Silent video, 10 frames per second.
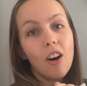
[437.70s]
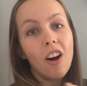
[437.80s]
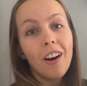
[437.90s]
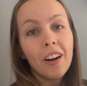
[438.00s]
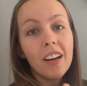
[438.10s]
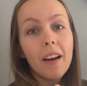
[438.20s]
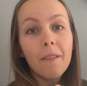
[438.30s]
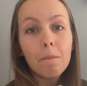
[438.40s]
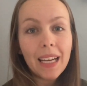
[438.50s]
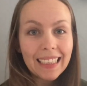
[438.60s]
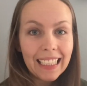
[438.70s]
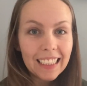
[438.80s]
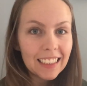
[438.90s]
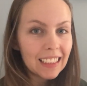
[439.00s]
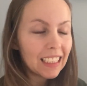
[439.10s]
on my
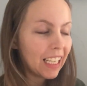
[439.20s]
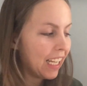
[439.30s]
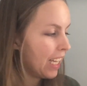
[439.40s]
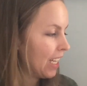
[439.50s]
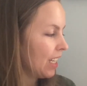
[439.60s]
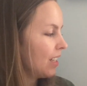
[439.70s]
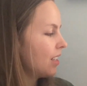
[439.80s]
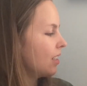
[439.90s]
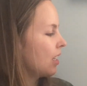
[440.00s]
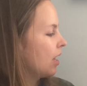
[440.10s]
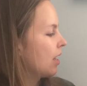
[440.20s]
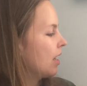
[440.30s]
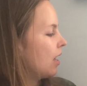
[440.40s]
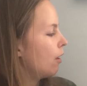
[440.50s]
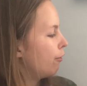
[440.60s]
list is
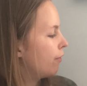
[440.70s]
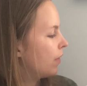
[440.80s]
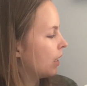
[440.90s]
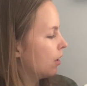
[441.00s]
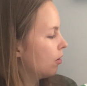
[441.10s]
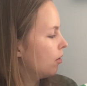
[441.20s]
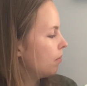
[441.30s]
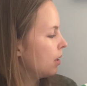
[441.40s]
a film.